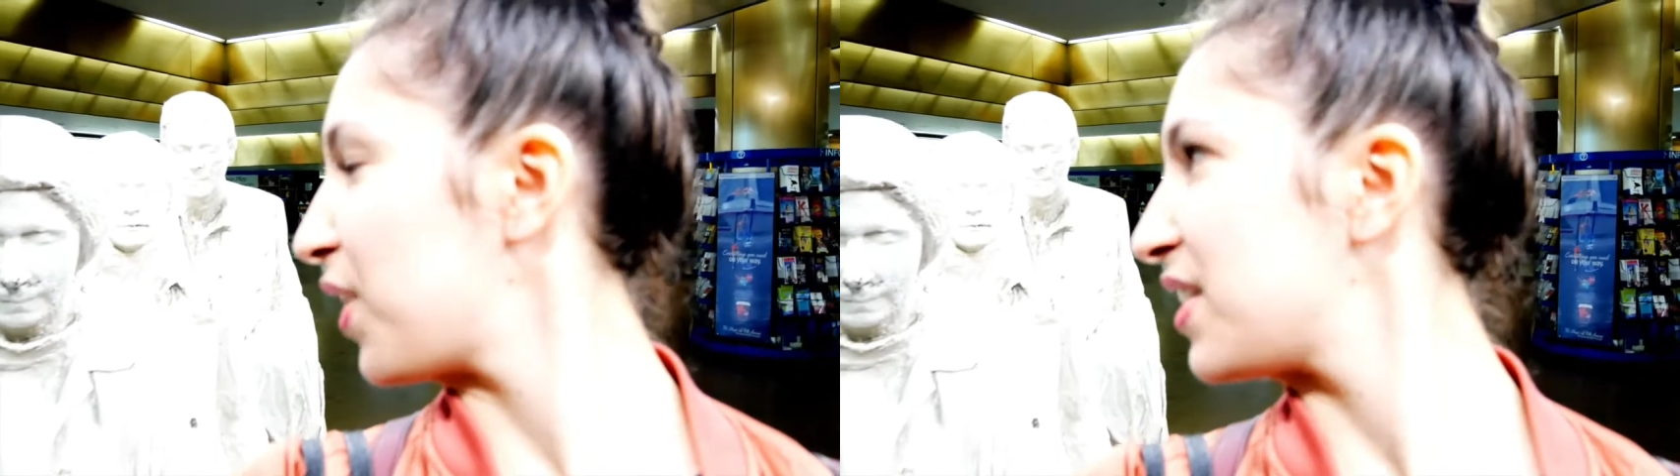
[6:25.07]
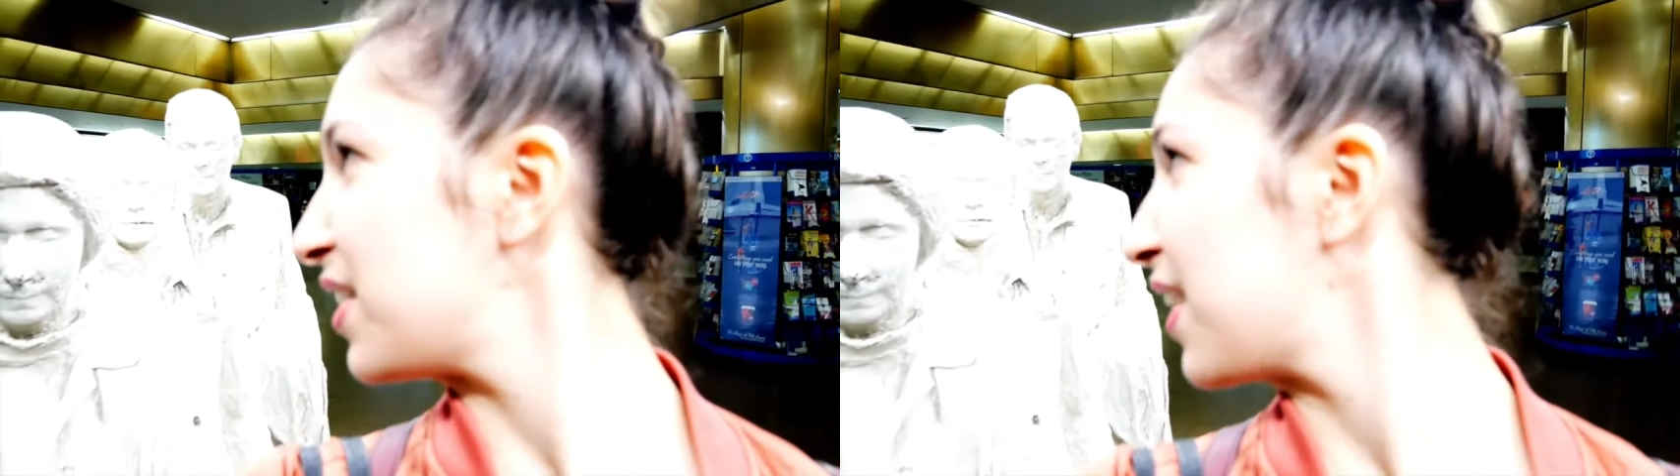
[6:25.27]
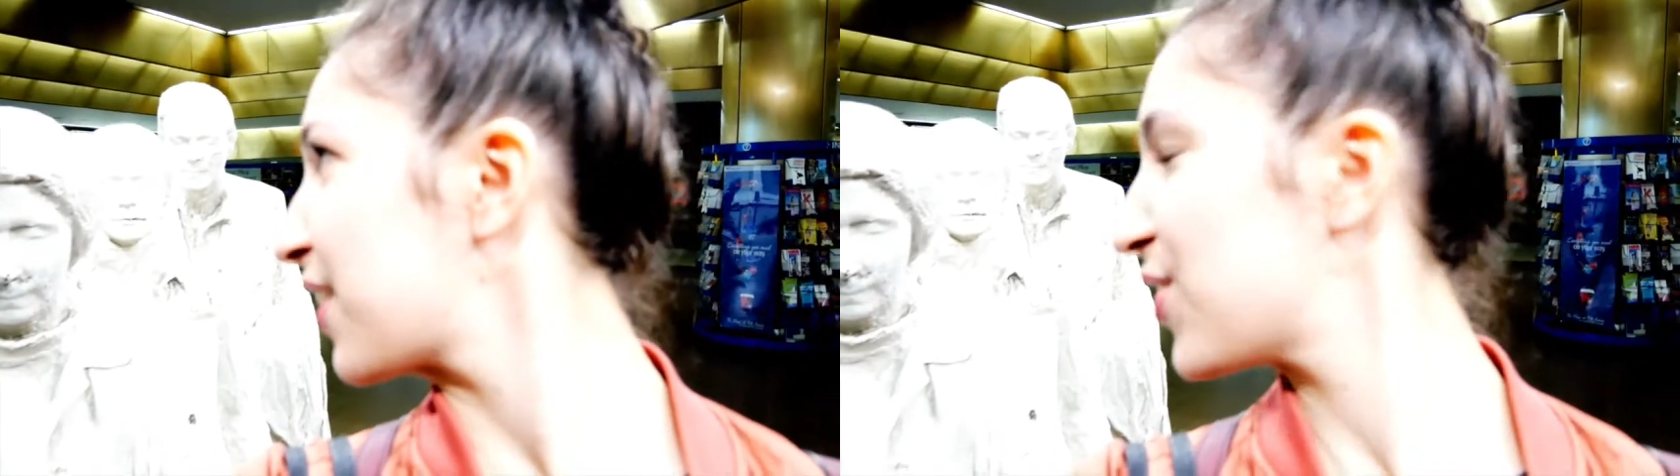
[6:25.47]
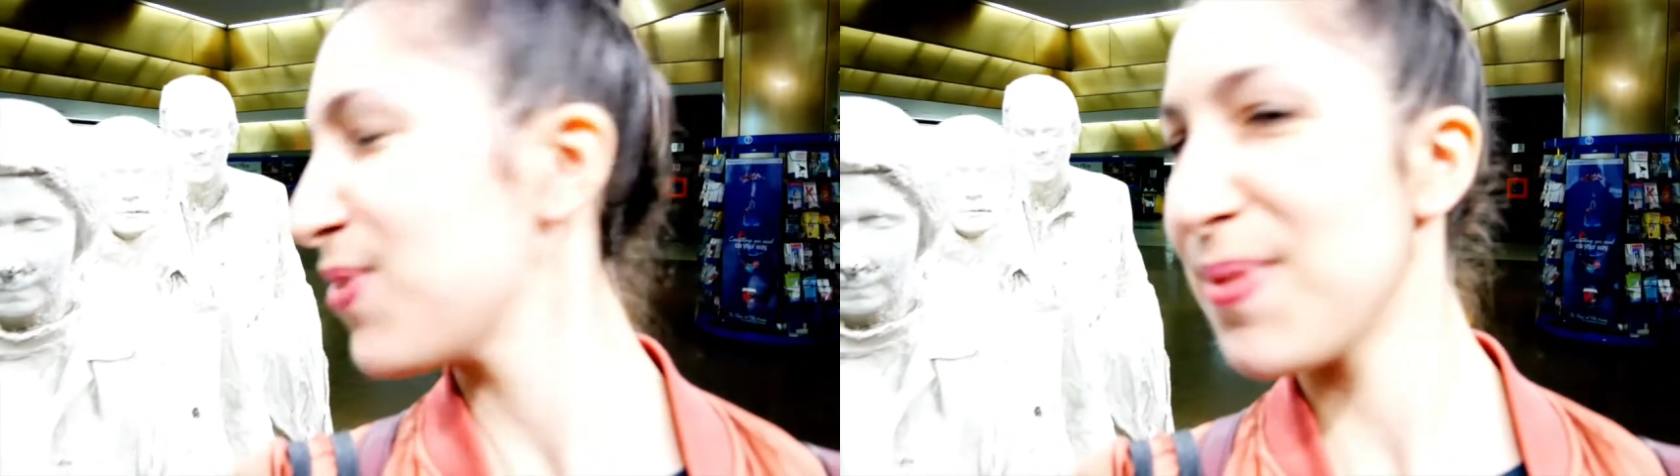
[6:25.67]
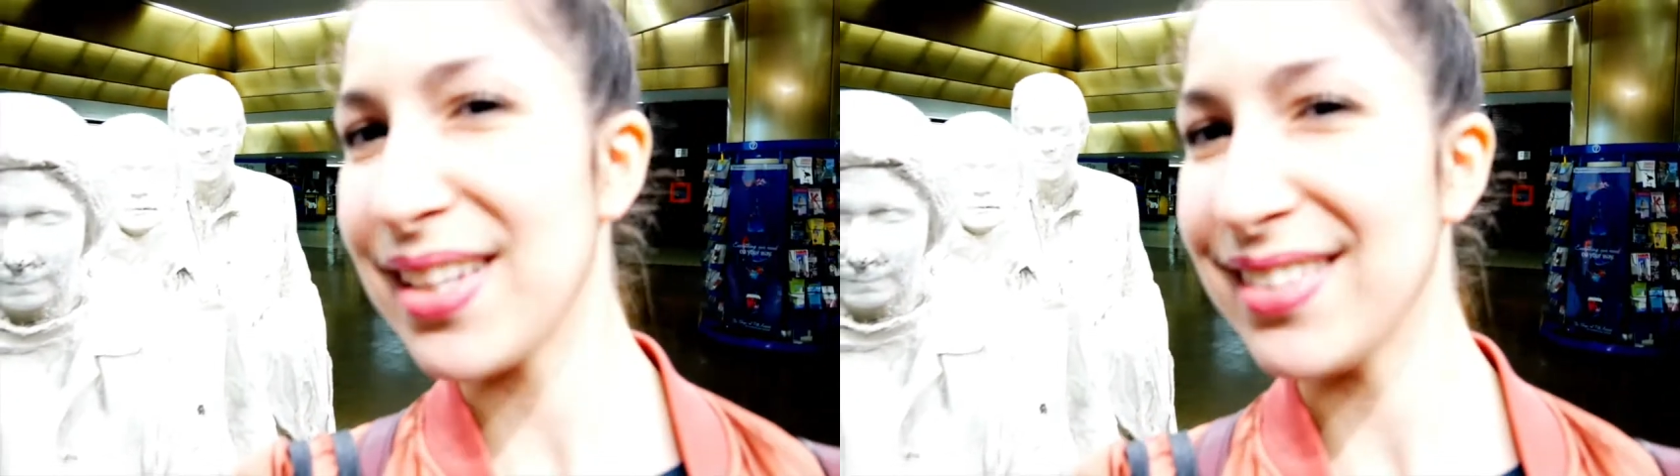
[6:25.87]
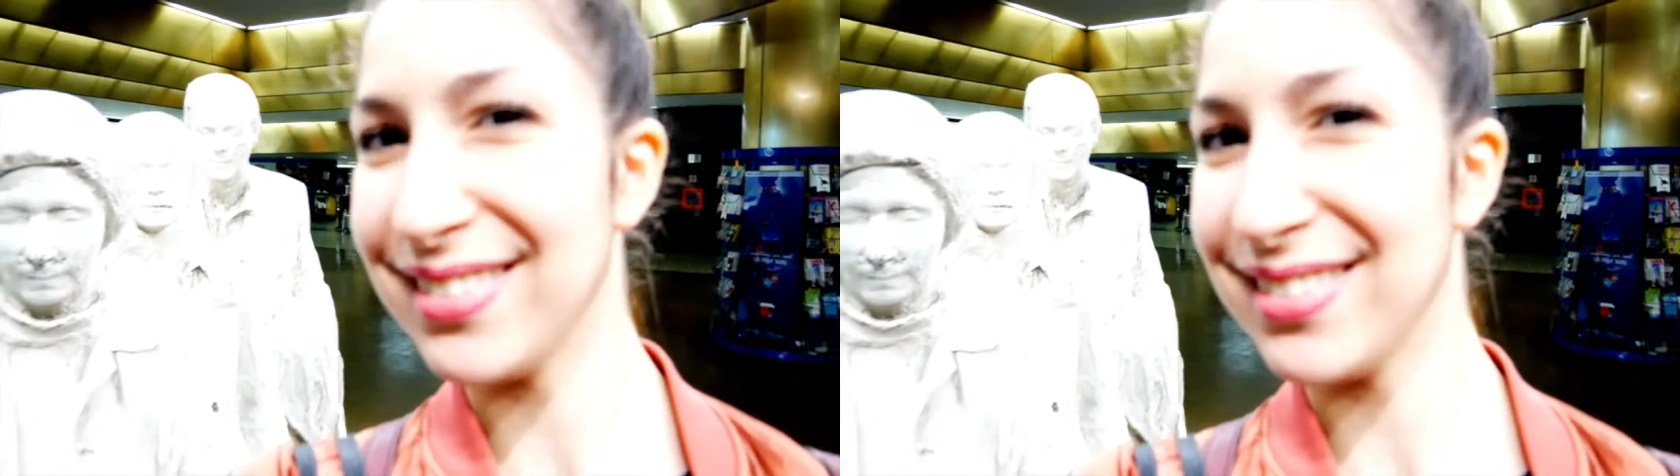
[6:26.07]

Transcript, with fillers: you wanna sit next to me?